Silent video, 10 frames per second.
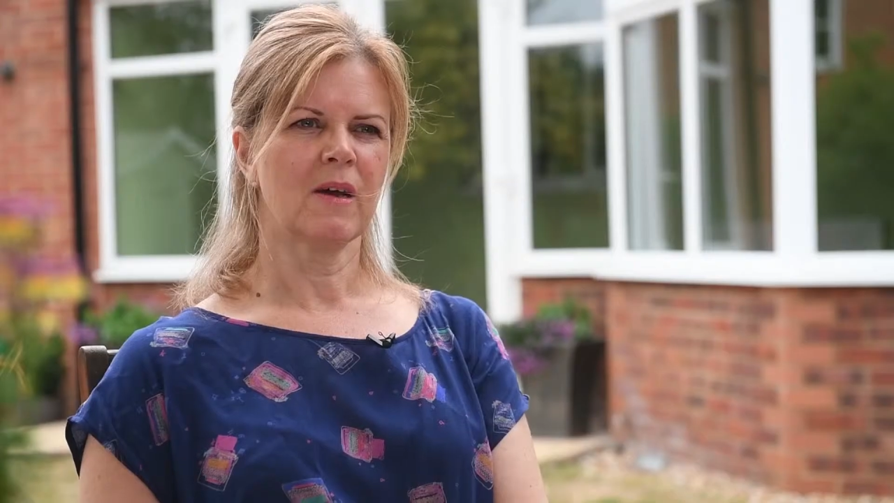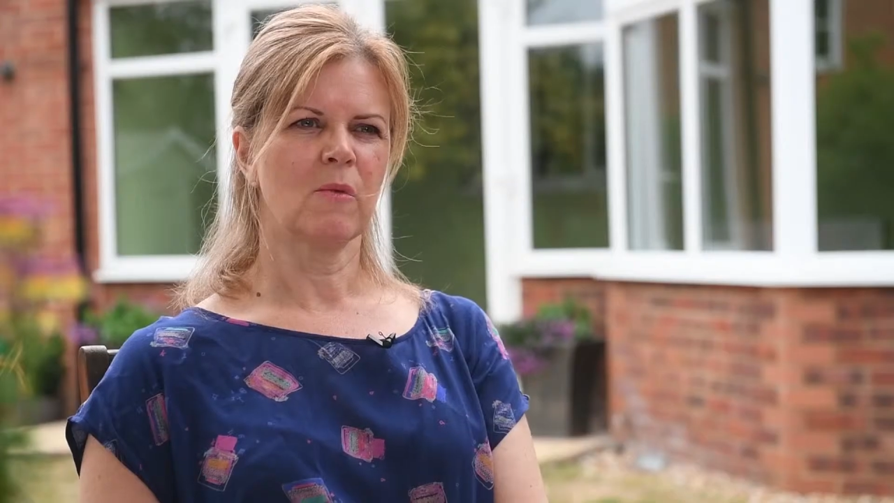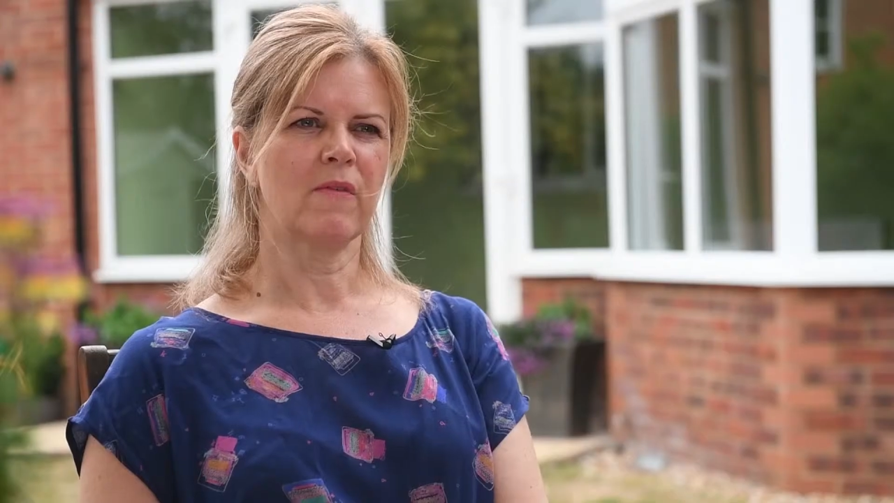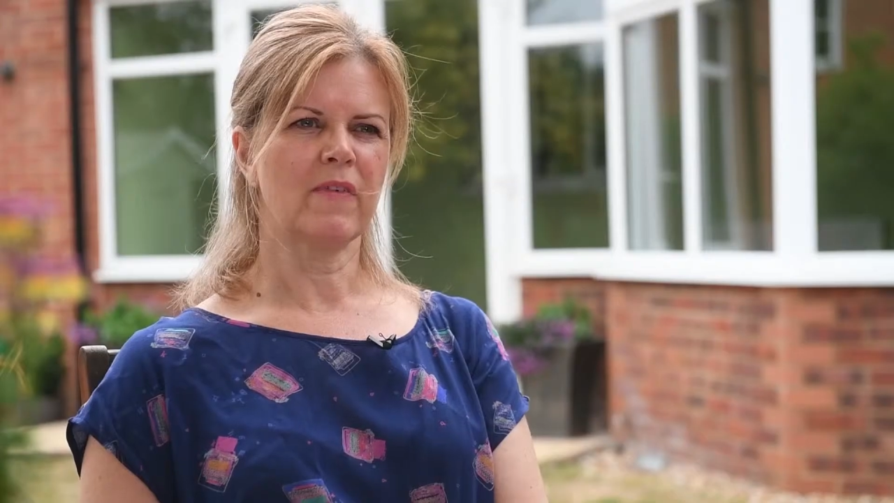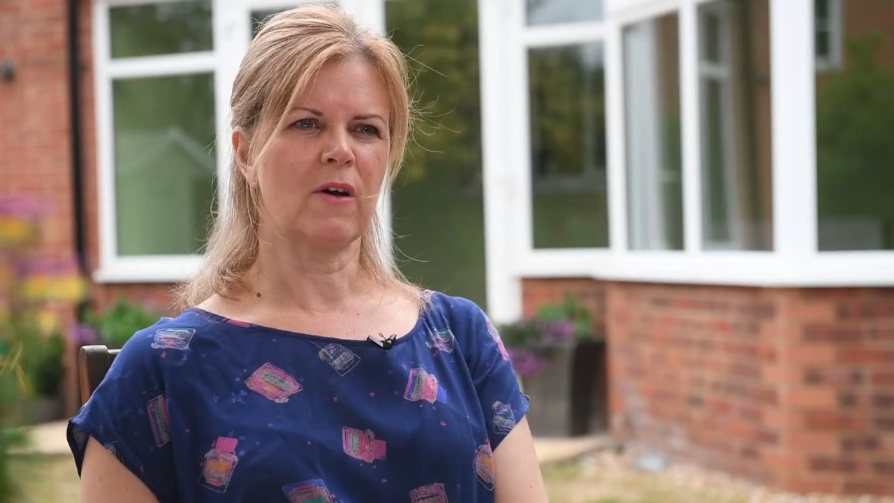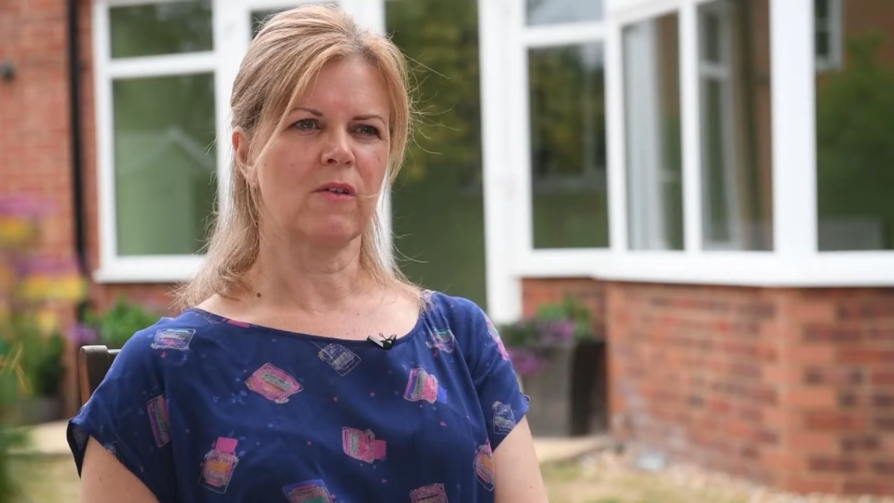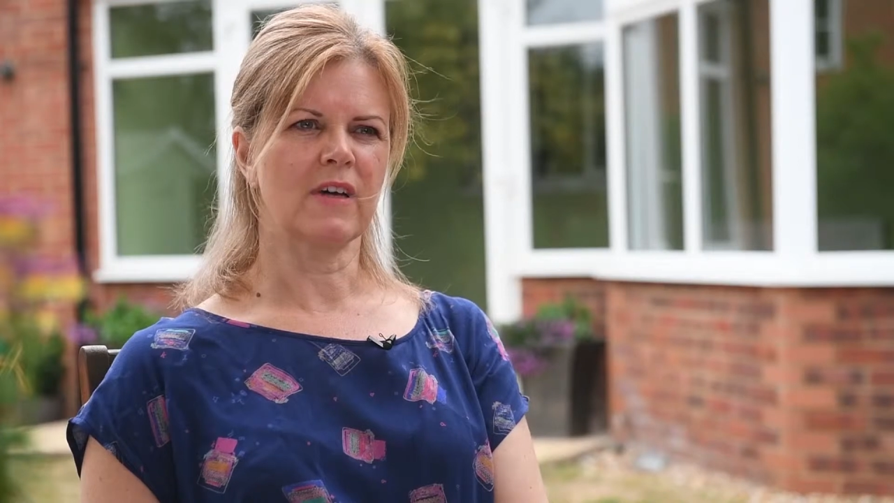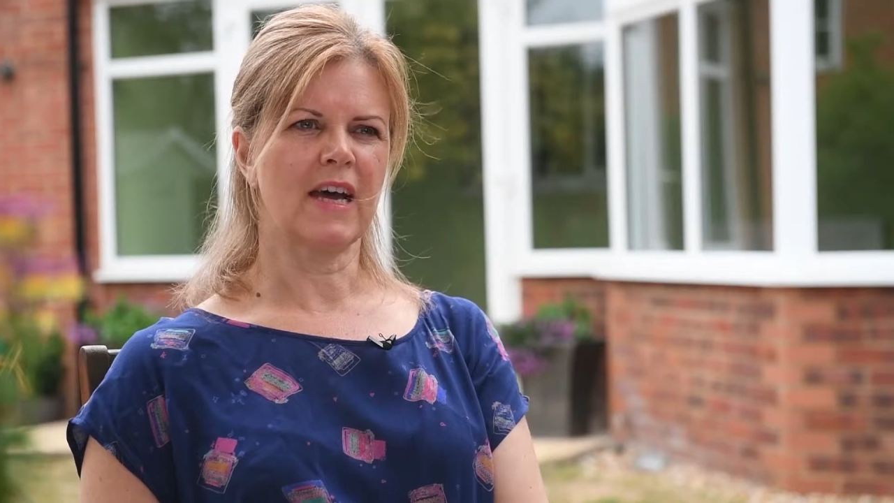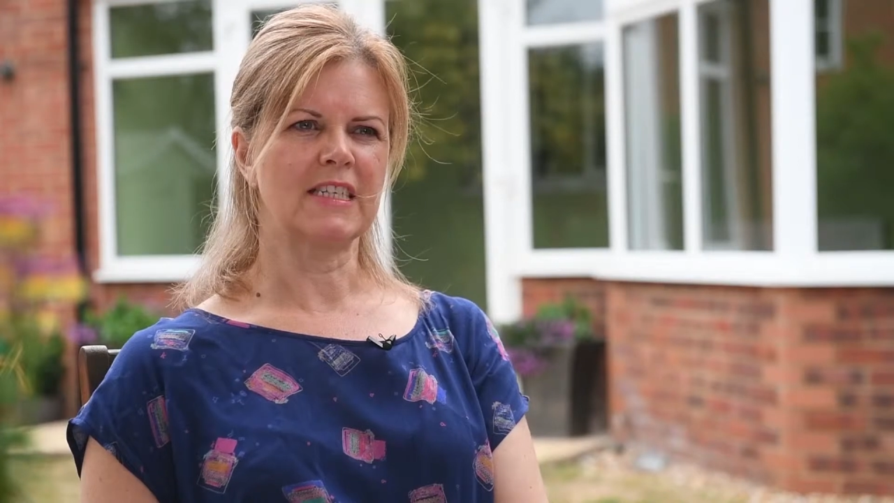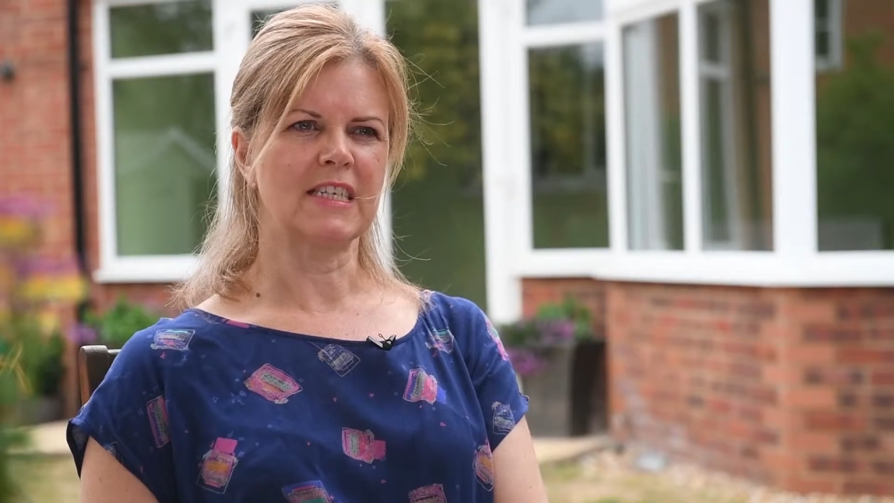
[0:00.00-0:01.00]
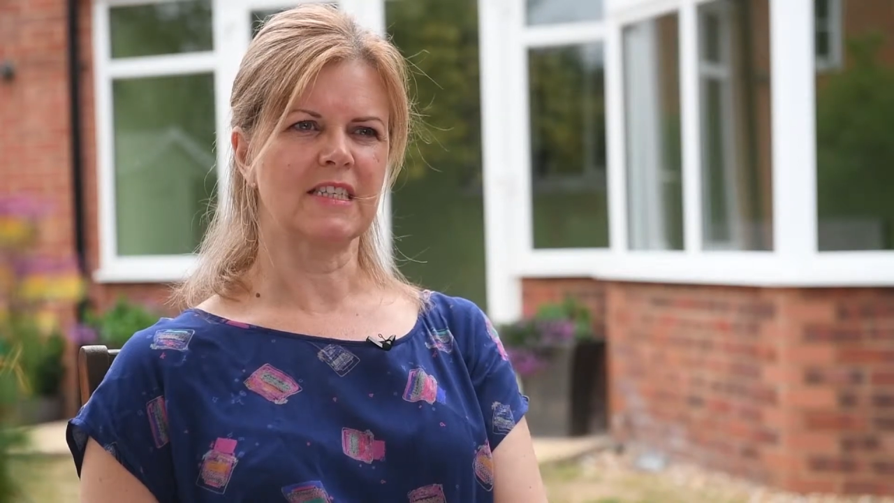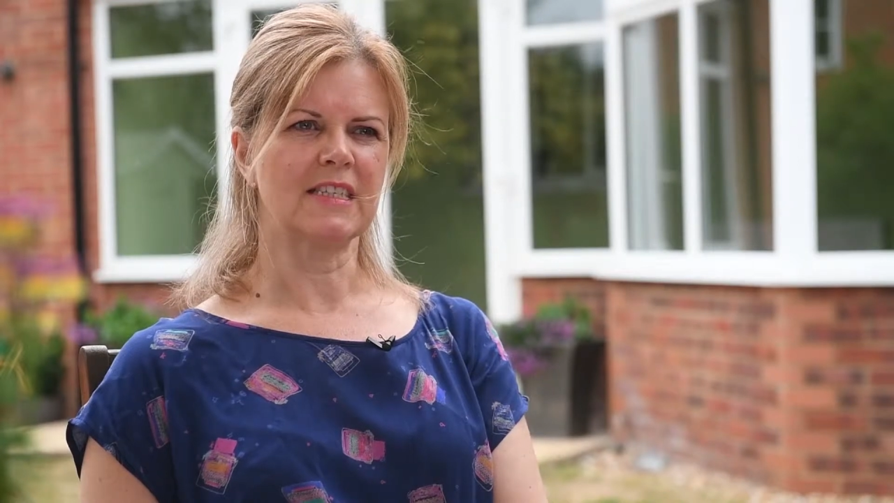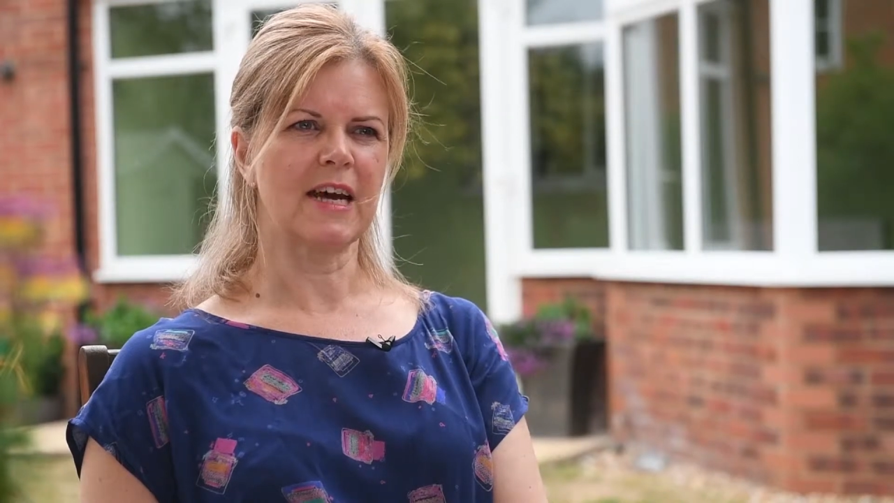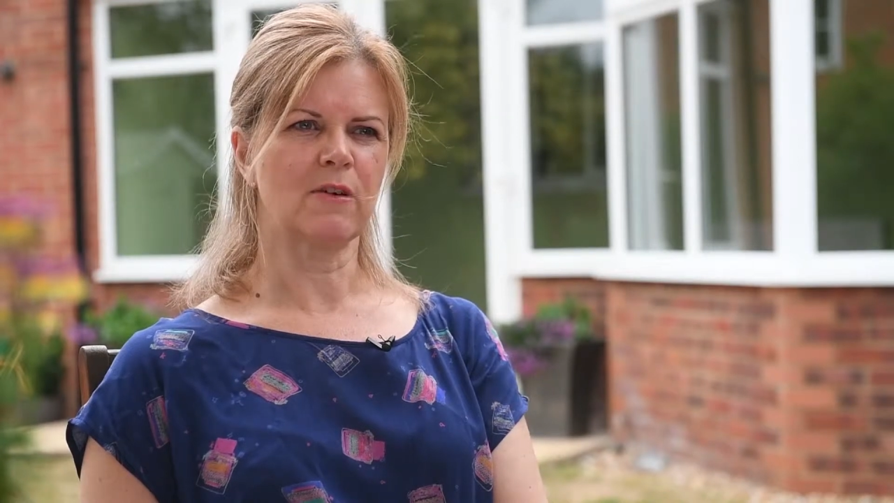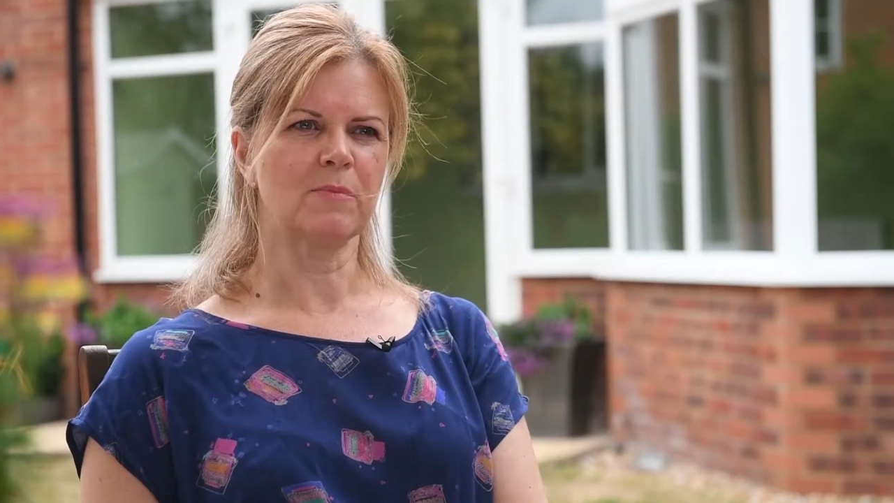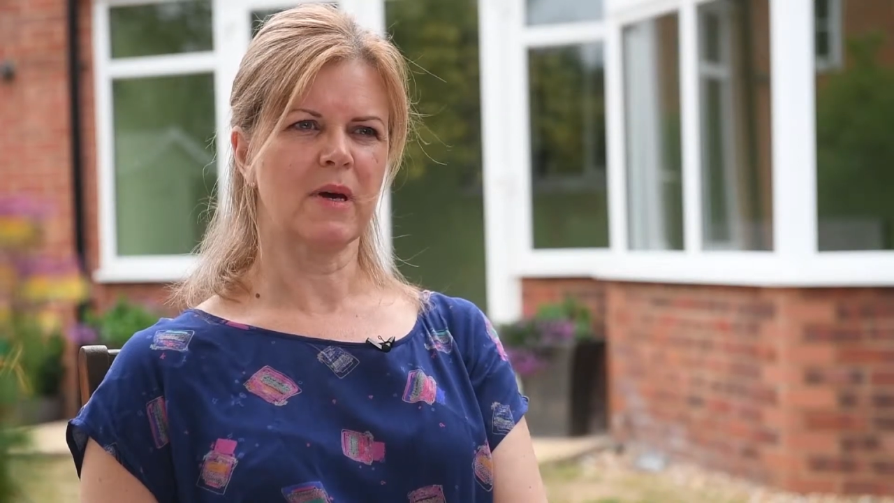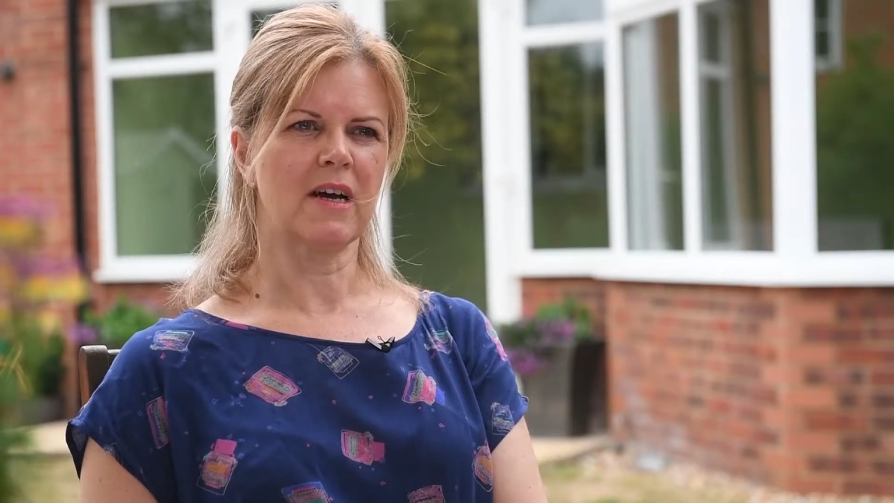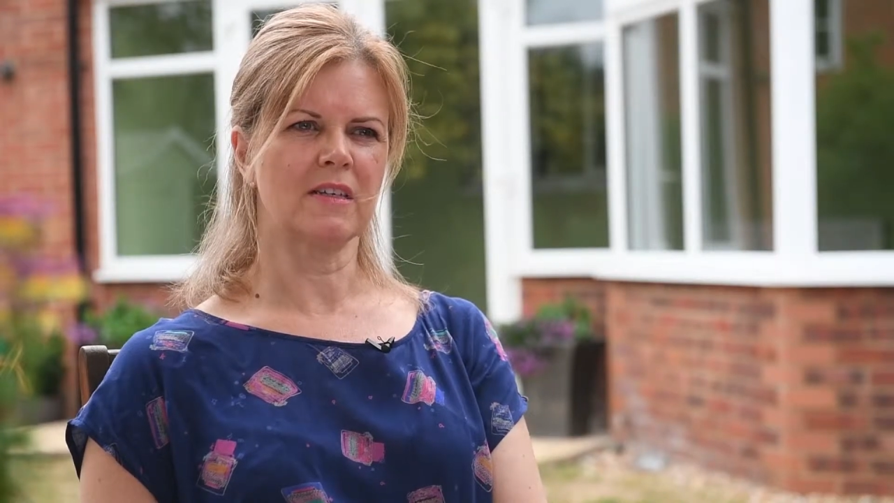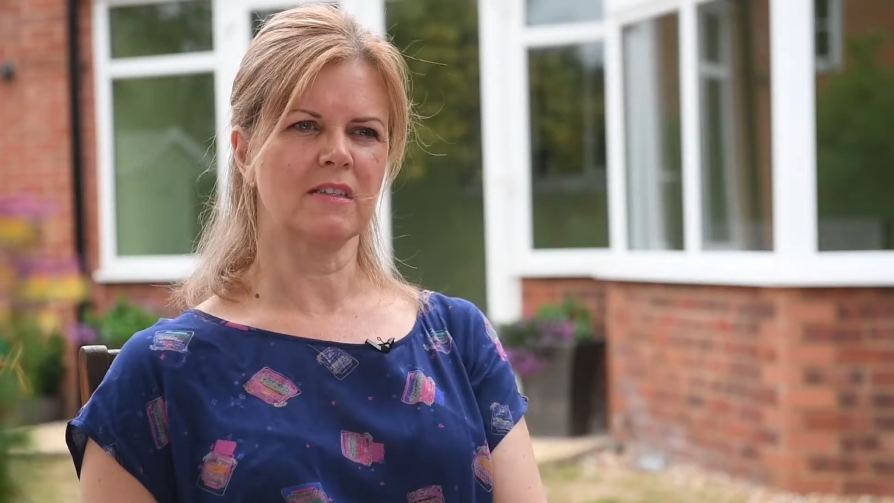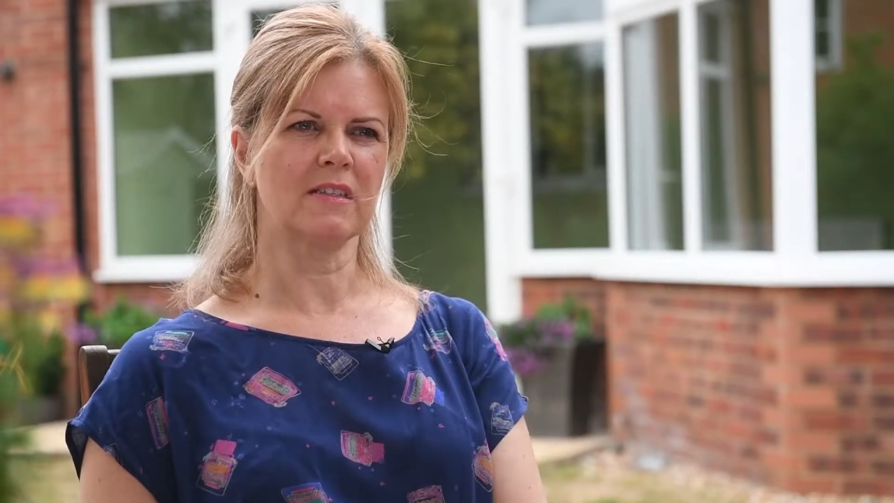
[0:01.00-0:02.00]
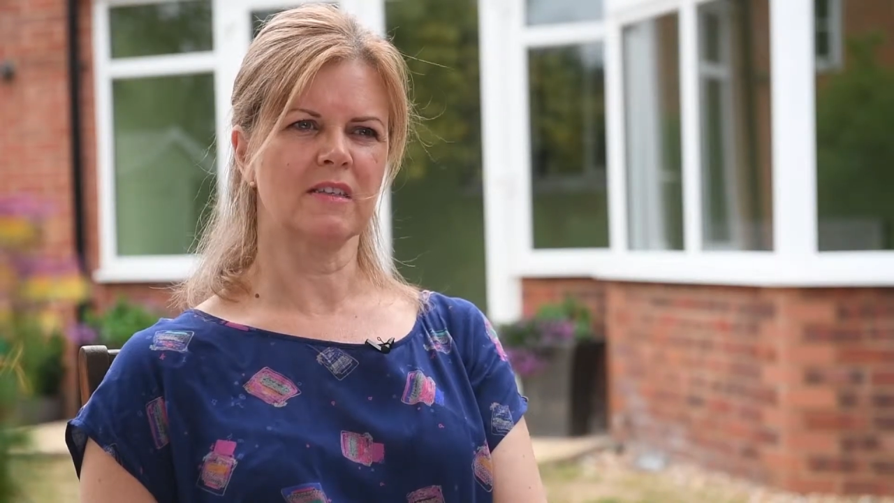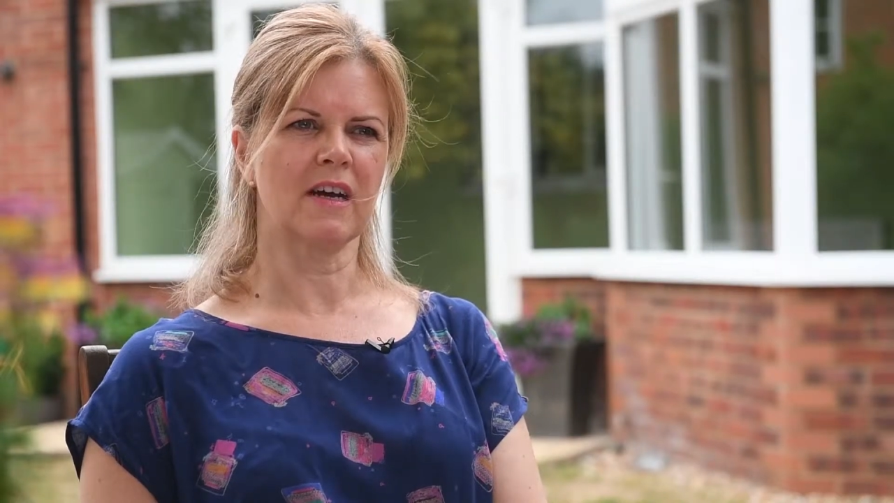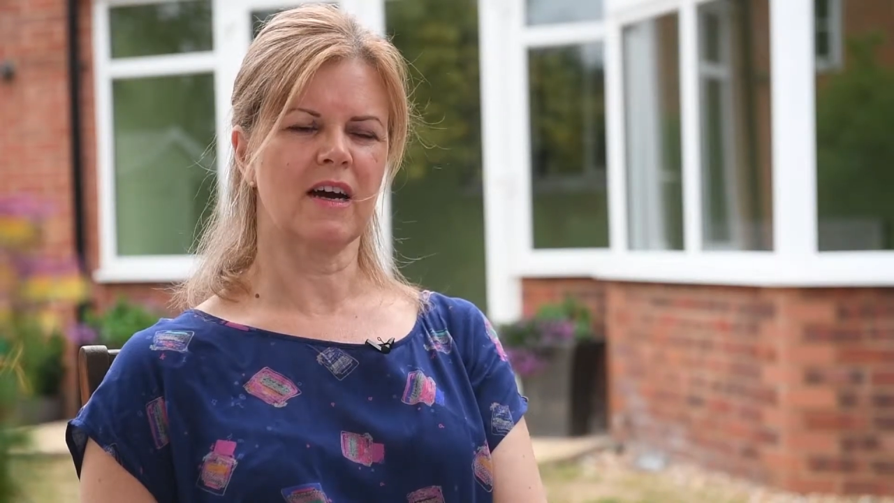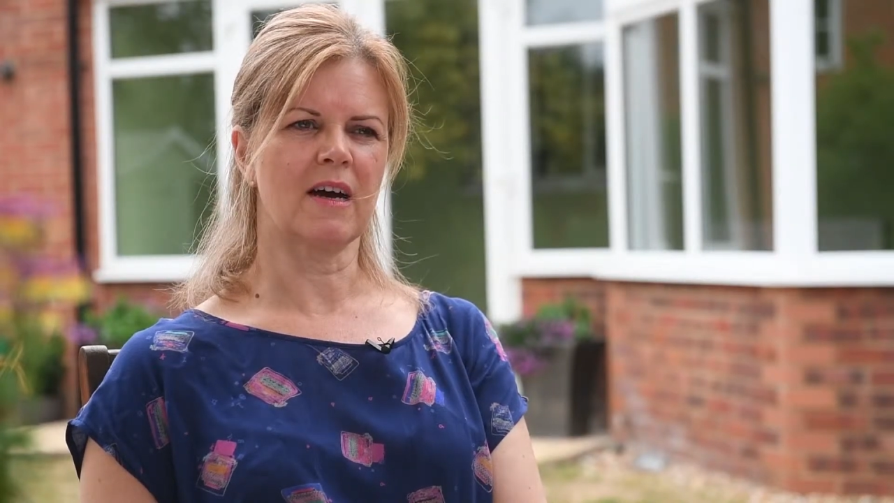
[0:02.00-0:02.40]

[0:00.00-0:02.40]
we felt that Eddie, the salesperson,